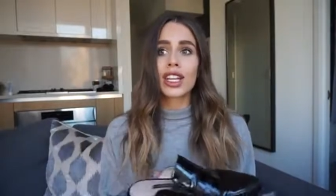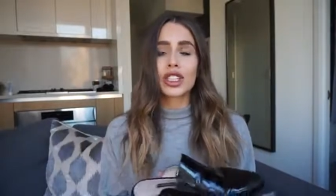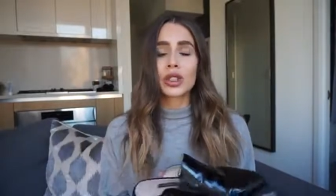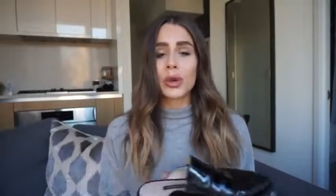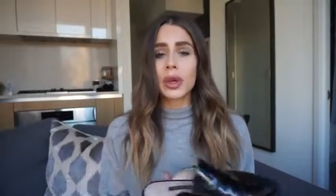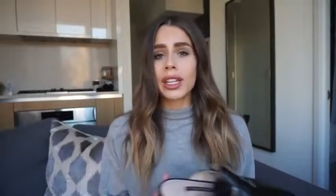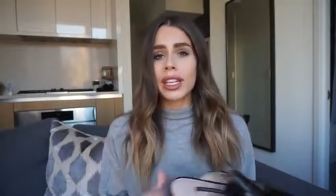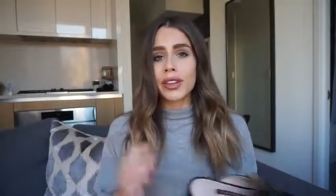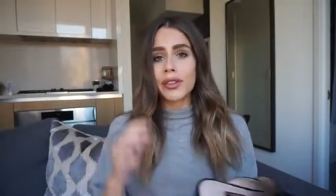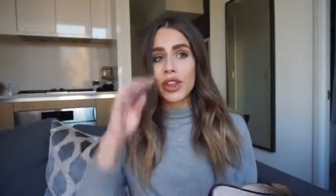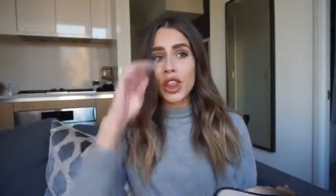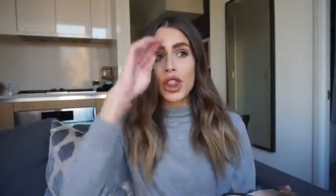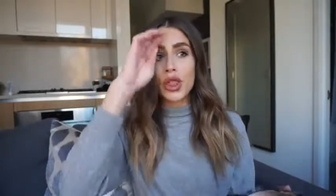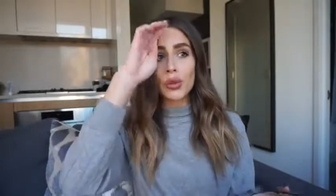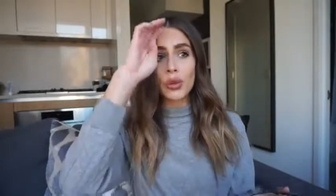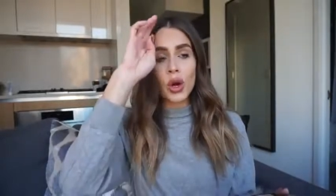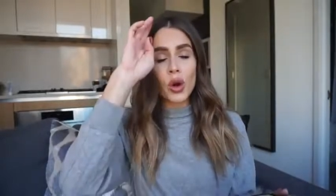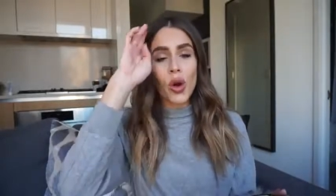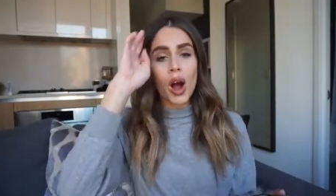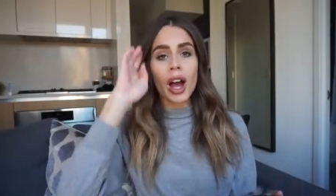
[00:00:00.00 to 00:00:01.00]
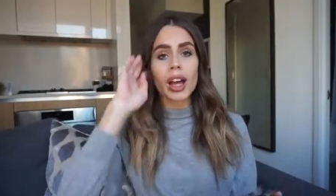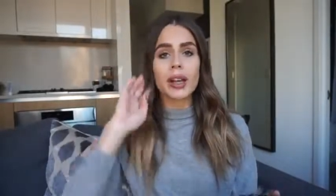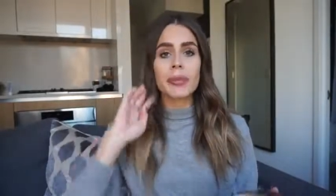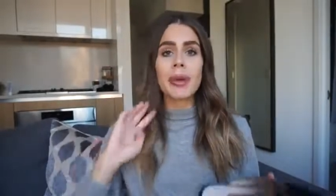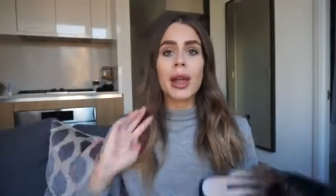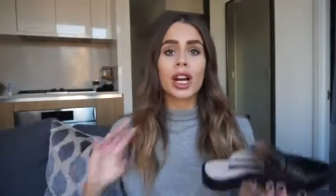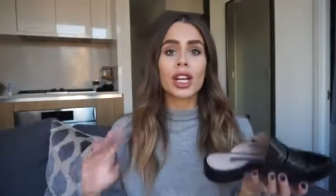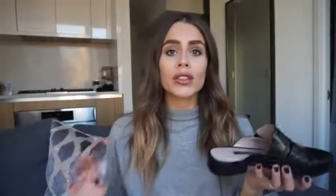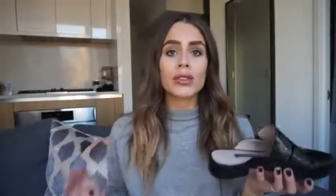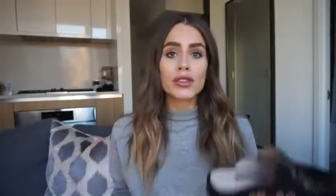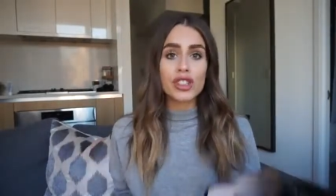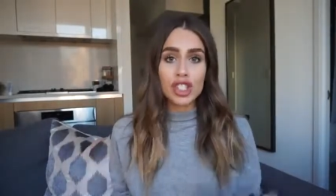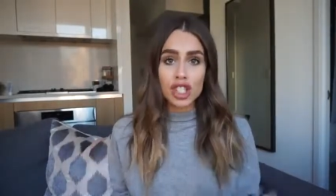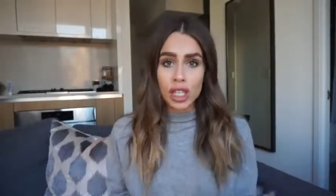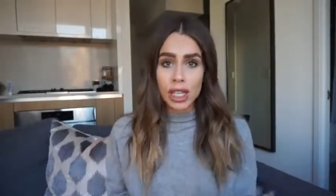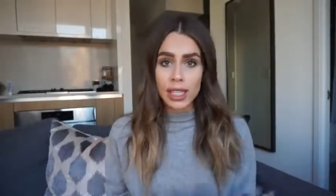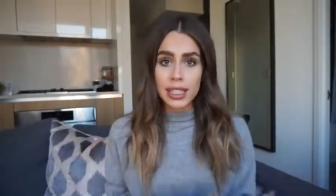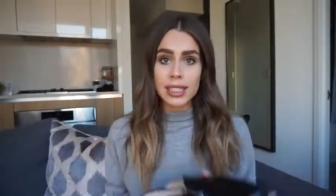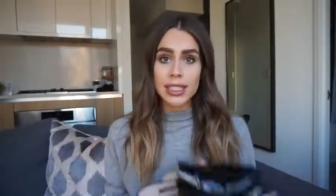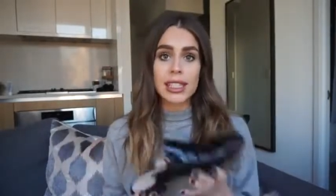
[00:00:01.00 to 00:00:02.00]
You can even throw on a pair of
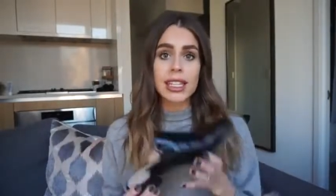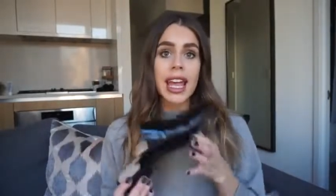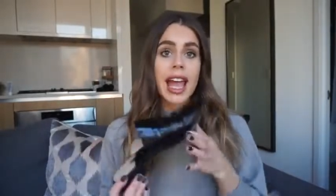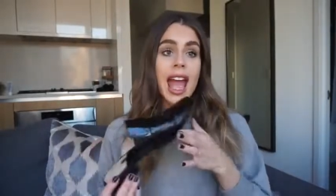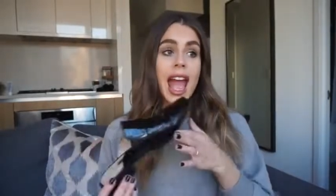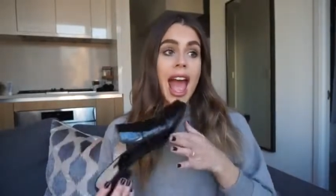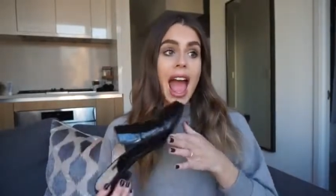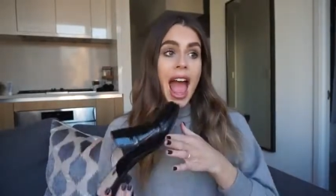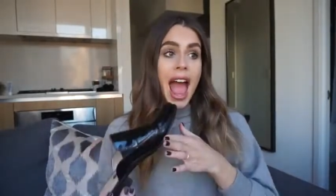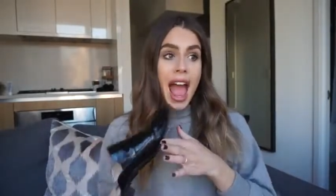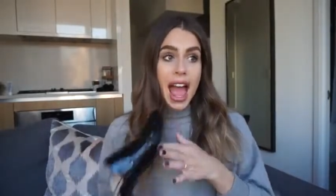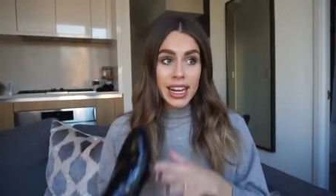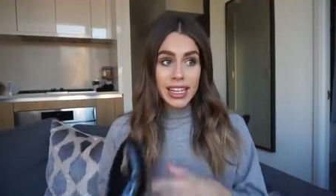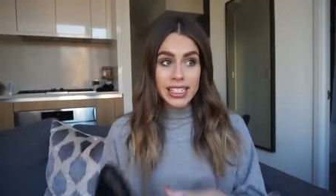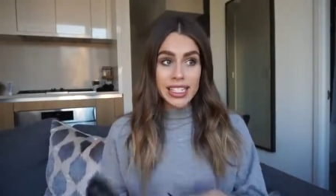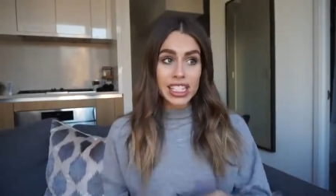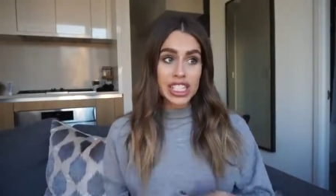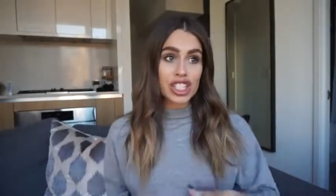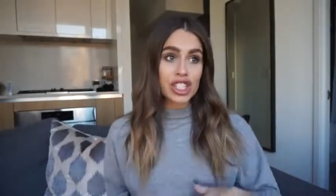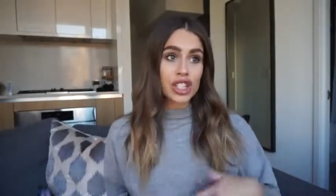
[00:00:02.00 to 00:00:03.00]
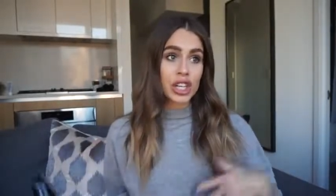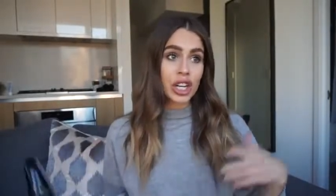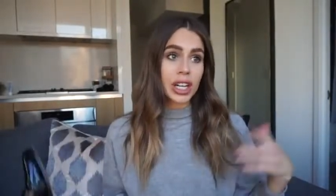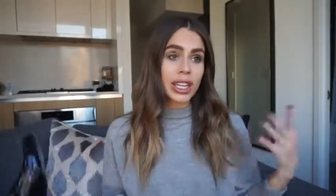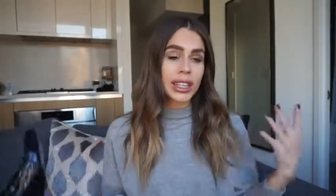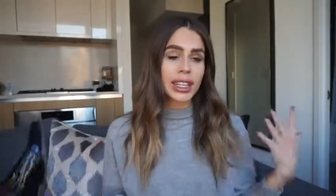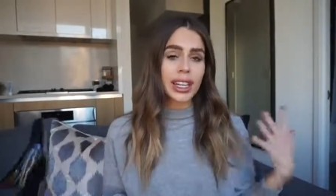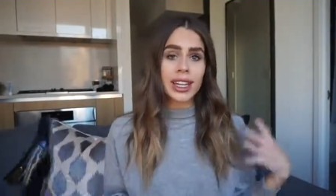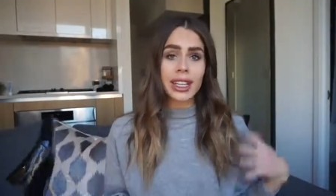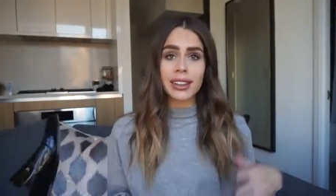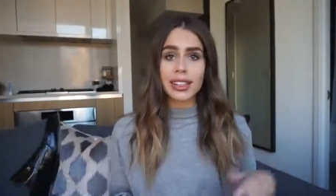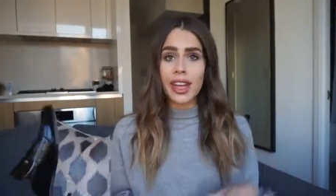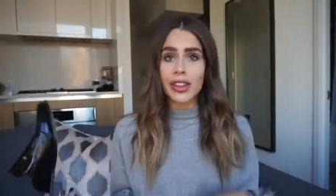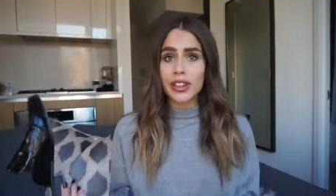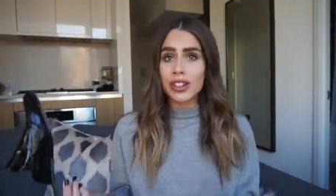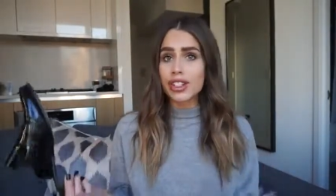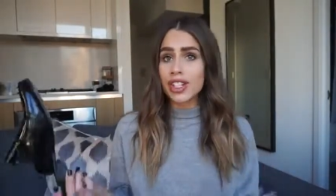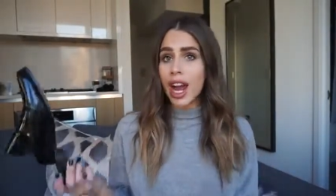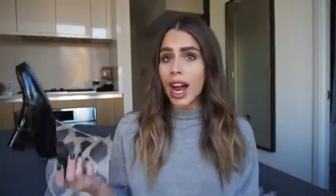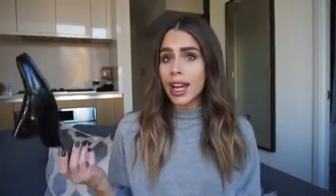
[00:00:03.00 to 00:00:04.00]
jeans and a t-shirt and like a
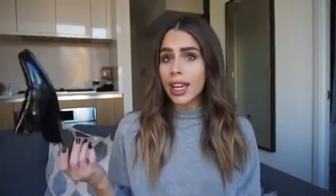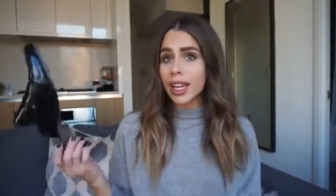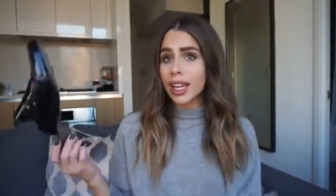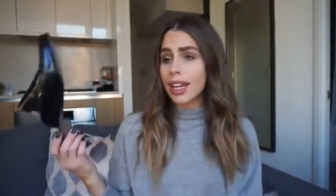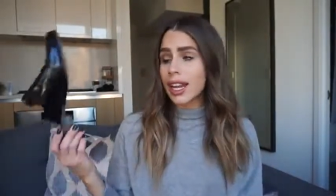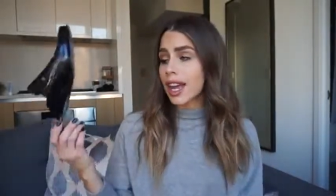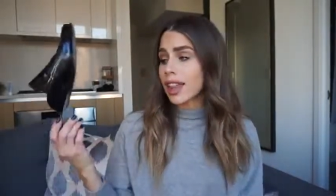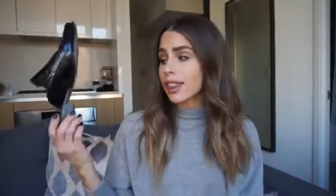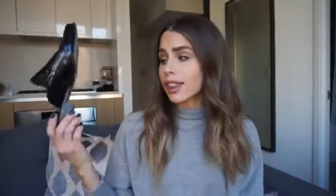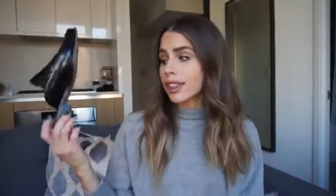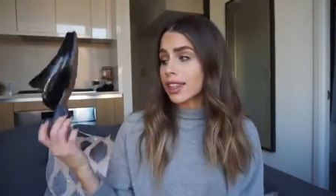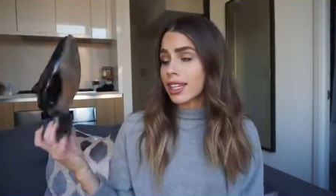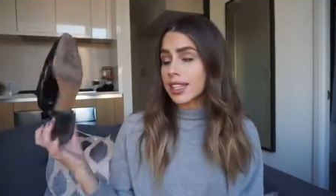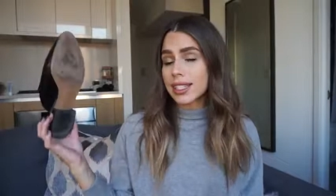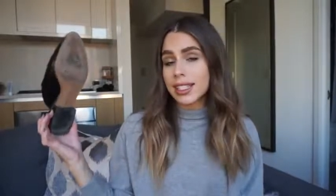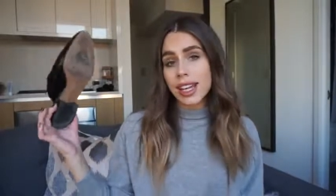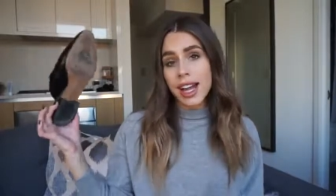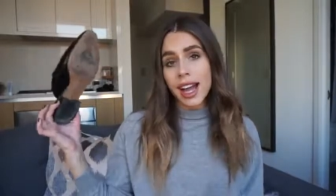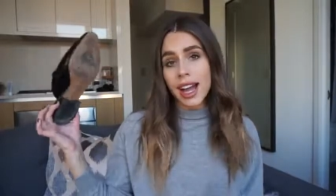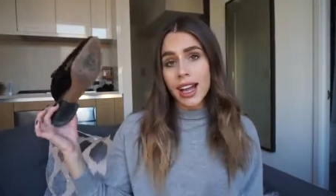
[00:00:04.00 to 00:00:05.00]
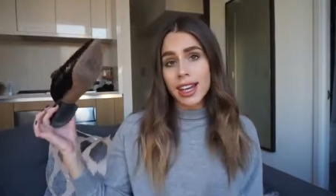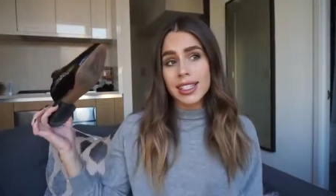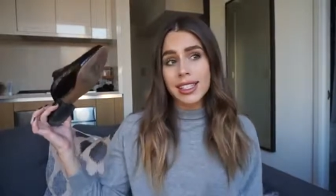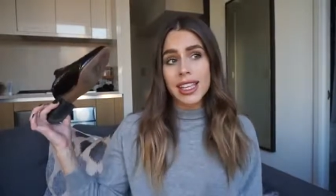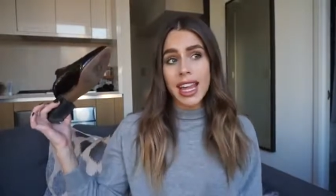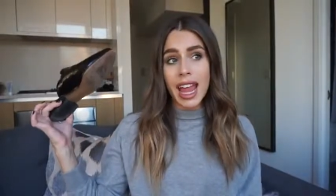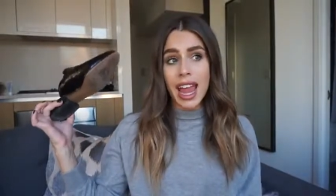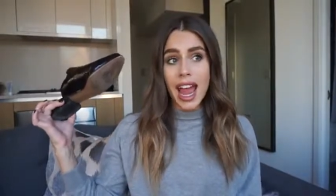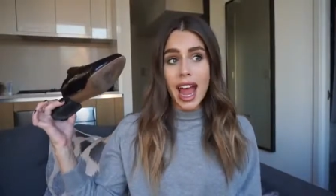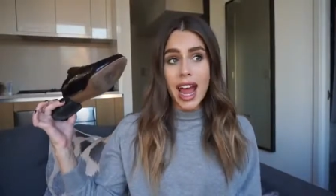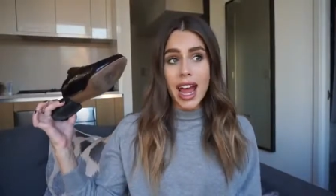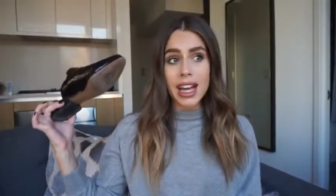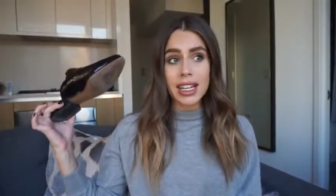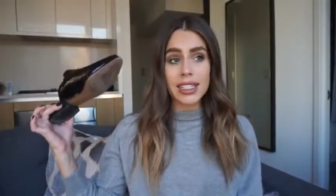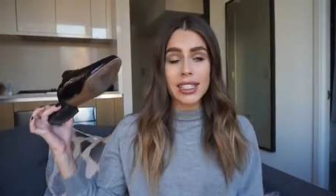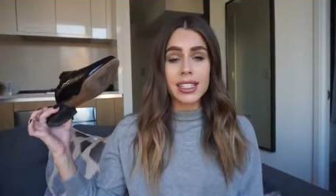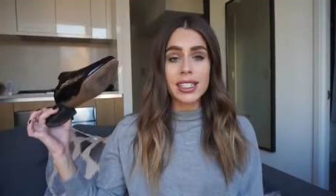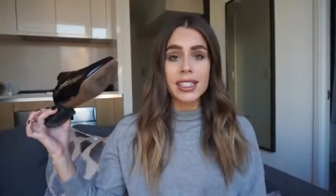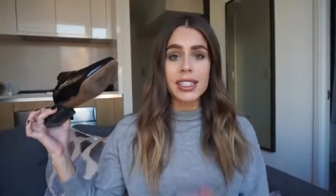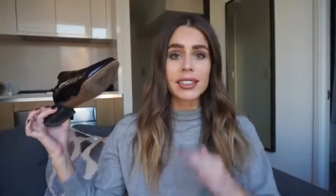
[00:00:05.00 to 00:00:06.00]
leather jacket and these guys
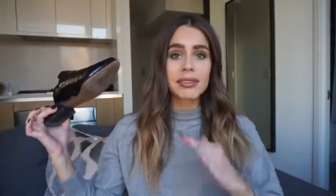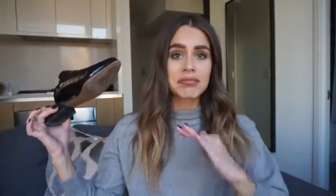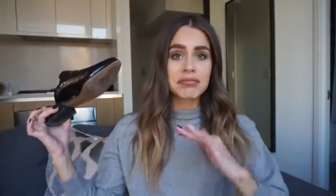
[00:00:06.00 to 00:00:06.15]
and